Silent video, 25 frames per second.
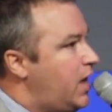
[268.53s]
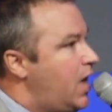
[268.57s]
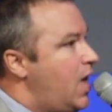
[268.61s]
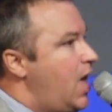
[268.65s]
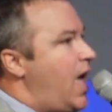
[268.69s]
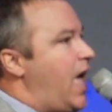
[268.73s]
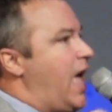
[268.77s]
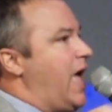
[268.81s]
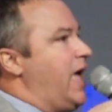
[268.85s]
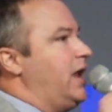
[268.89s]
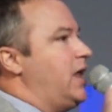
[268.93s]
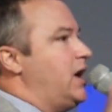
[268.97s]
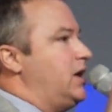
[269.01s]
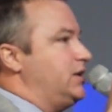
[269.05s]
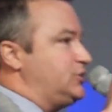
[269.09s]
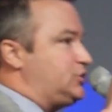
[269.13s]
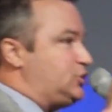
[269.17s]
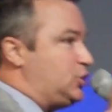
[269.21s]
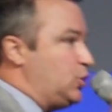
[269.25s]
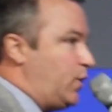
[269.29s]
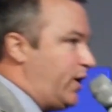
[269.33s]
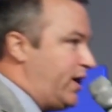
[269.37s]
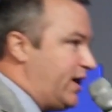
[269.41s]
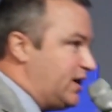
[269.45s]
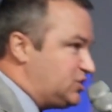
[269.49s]
and
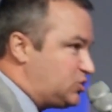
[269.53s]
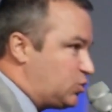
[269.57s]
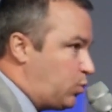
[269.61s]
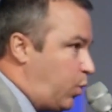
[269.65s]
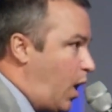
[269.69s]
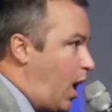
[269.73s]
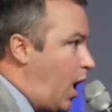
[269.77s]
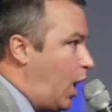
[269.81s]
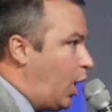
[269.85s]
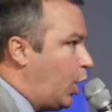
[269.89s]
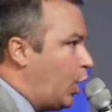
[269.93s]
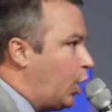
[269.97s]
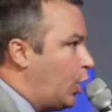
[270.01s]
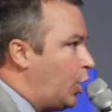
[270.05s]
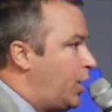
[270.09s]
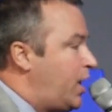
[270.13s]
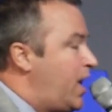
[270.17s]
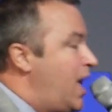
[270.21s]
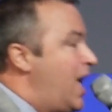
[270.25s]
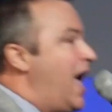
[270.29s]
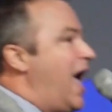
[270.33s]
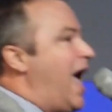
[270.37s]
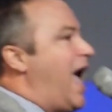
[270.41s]
unto his word